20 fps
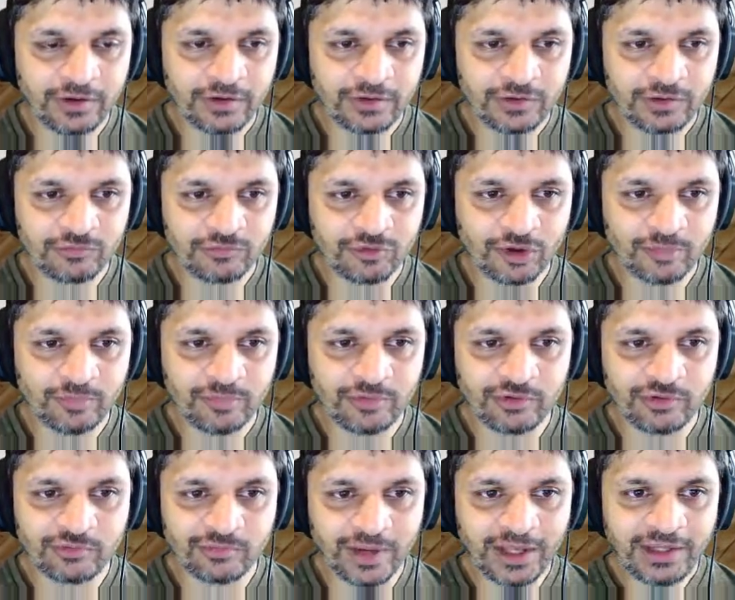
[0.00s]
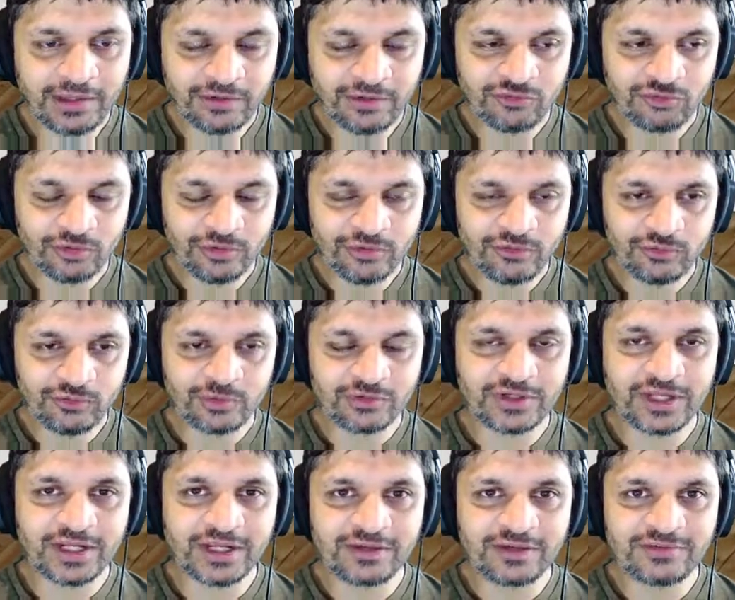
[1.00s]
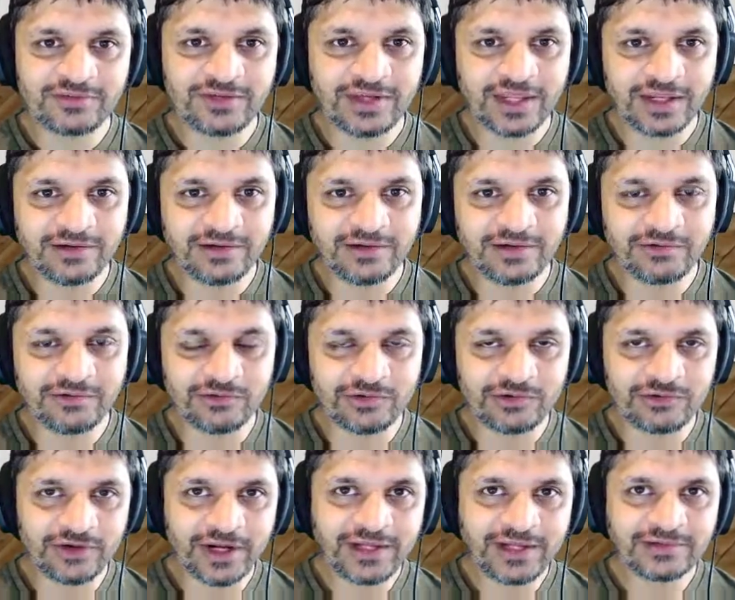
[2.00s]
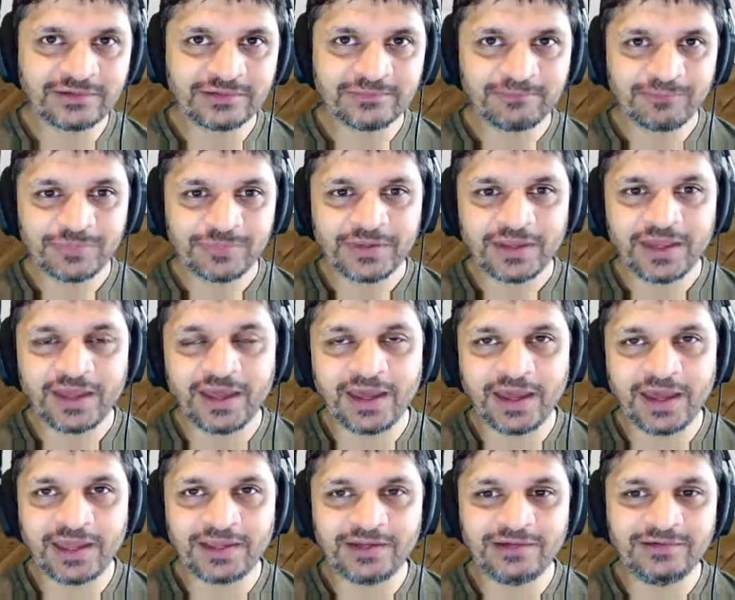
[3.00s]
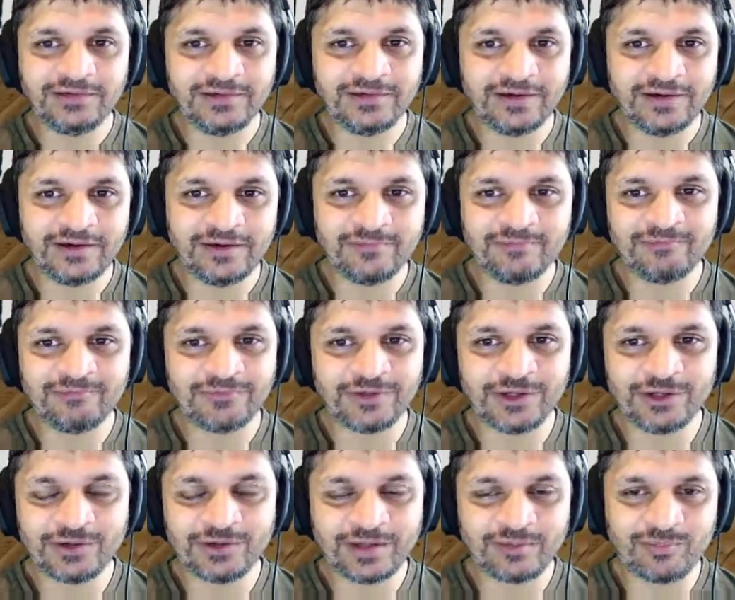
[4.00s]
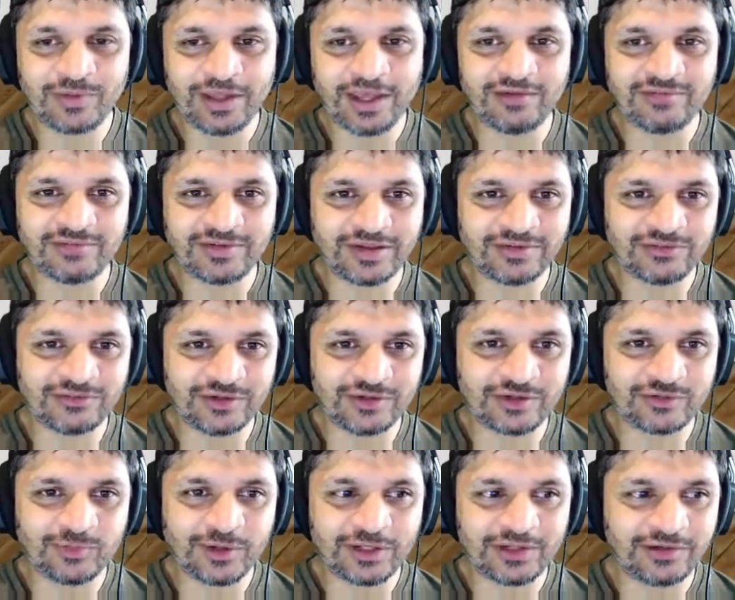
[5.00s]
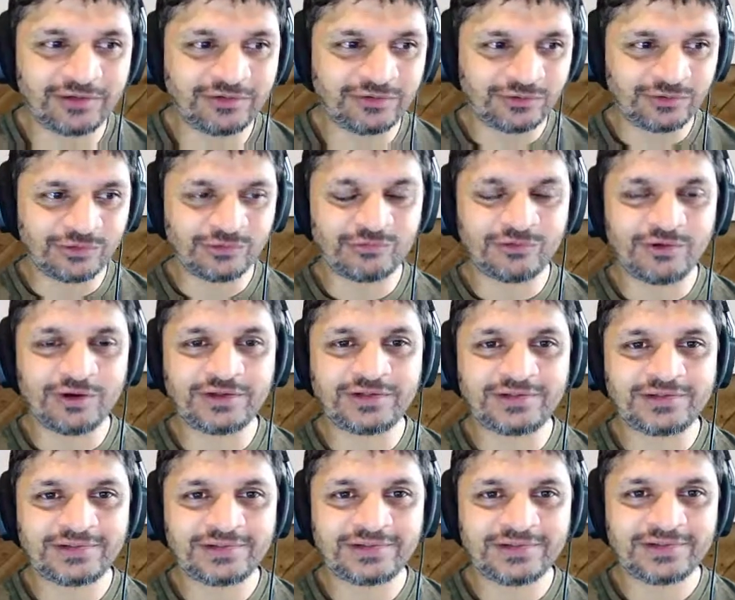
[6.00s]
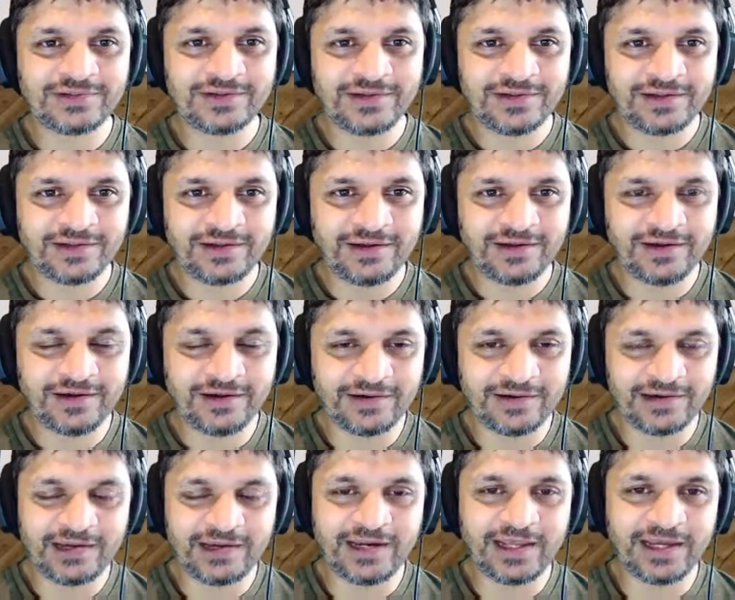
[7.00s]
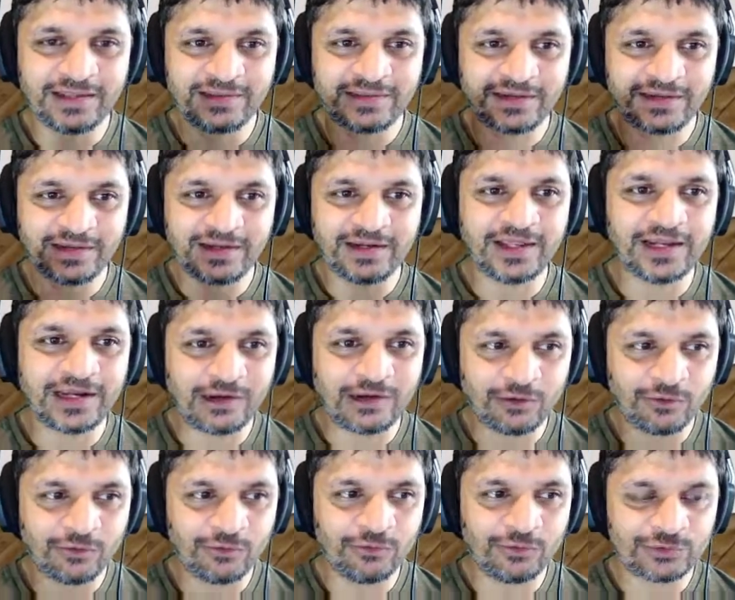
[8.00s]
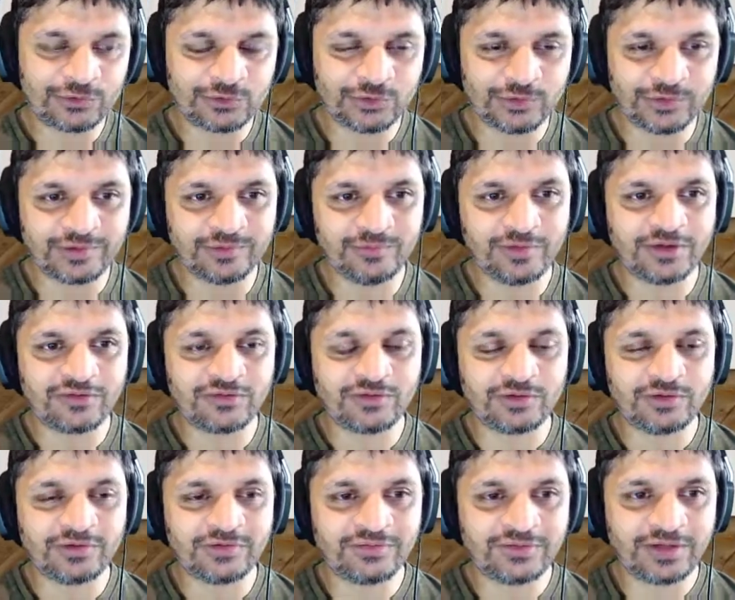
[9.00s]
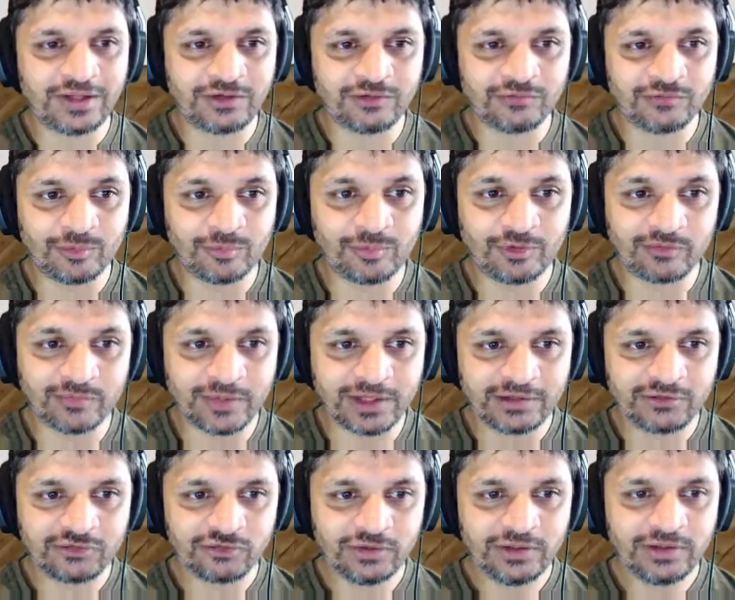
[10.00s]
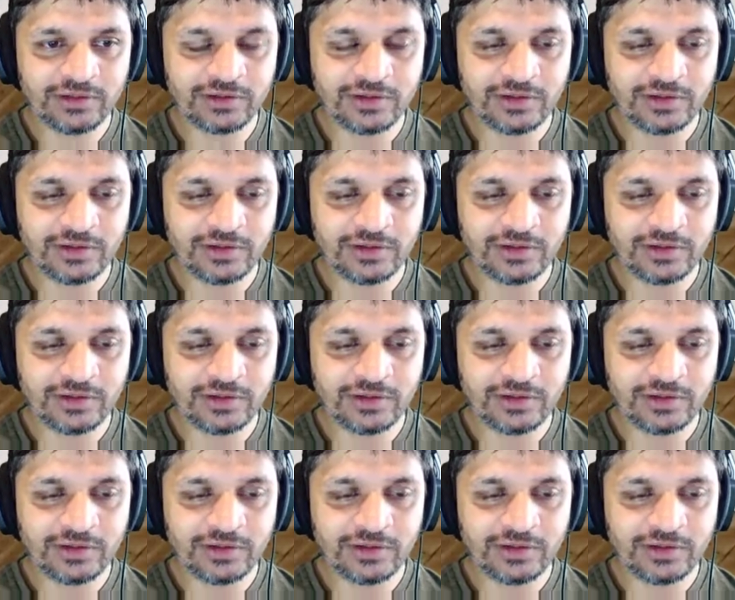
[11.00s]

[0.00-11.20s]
You've got prismatic joints which can extend and retract, and that behaves as you'd expect it to. You've got a link that can get longer or shorter based on the state of the prismatic joint,